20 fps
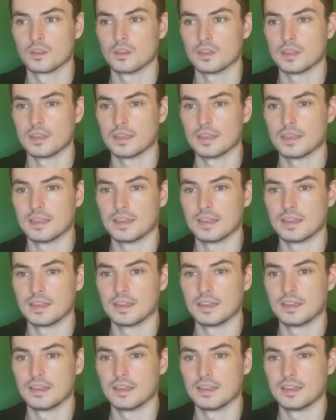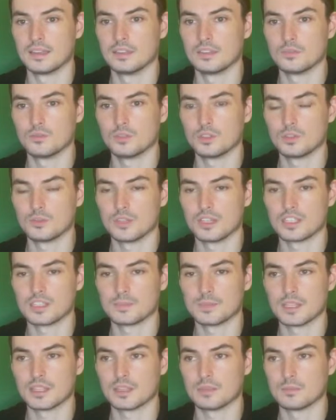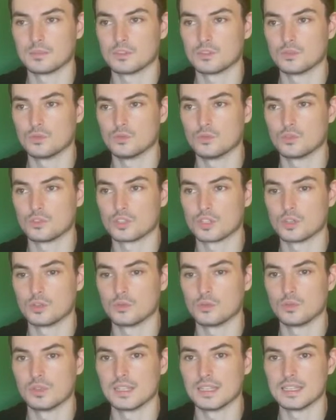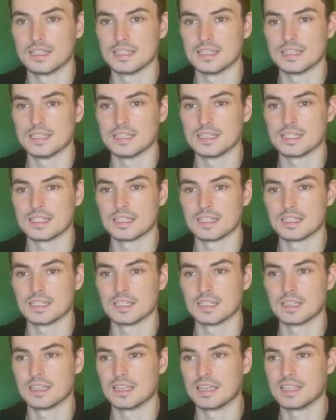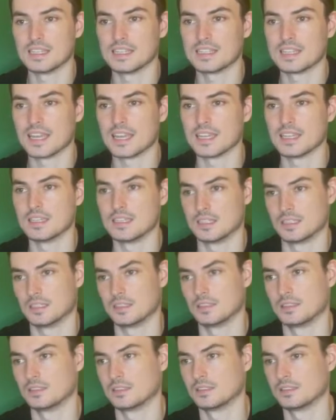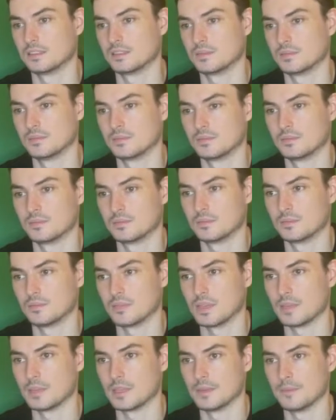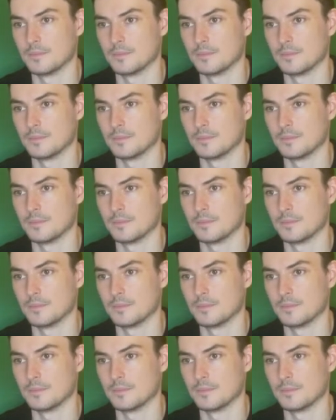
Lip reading: And what do I expect them to also lead? Entei. Maybe.